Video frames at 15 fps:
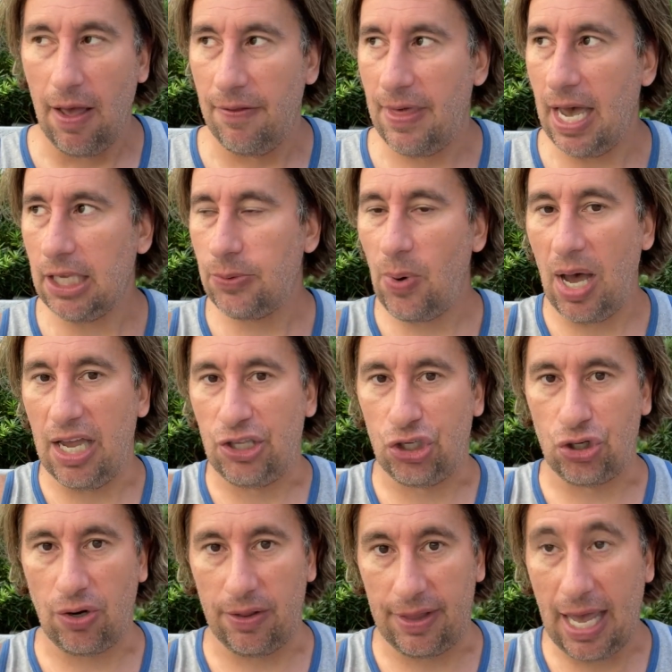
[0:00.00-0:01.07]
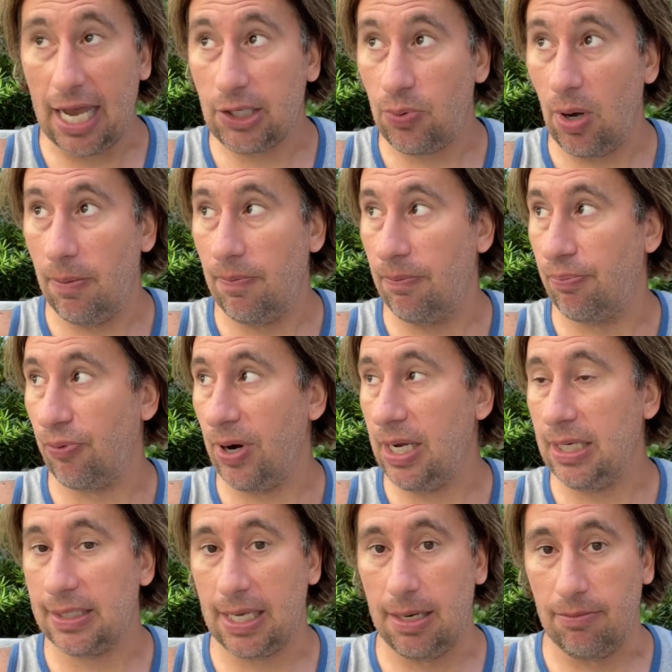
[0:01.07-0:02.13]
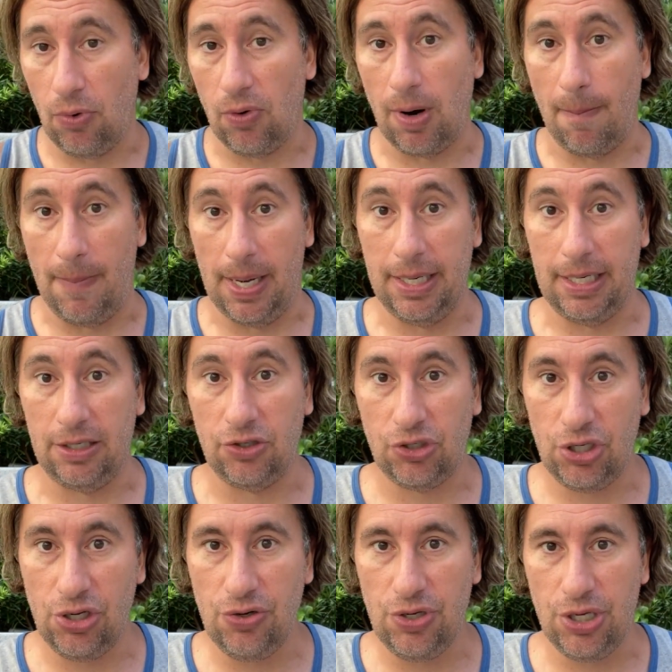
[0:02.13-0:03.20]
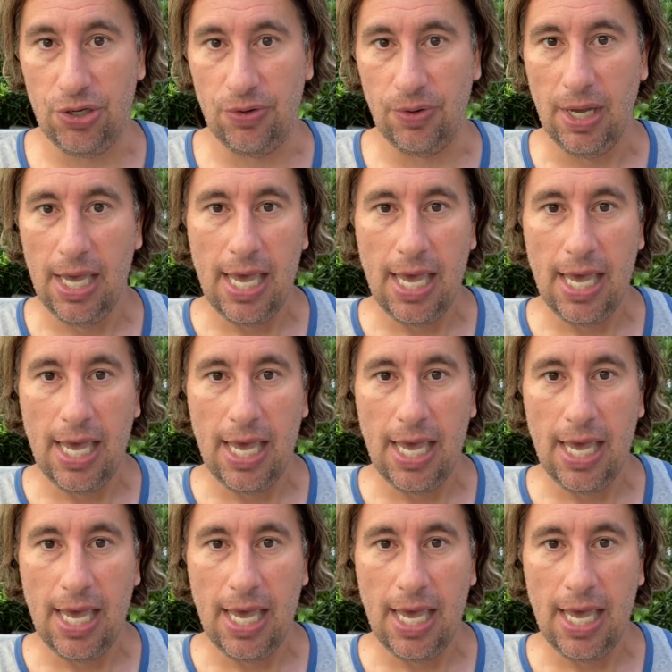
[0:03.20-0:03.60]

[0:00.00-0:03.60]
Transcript: That's what brings in more abundance to you.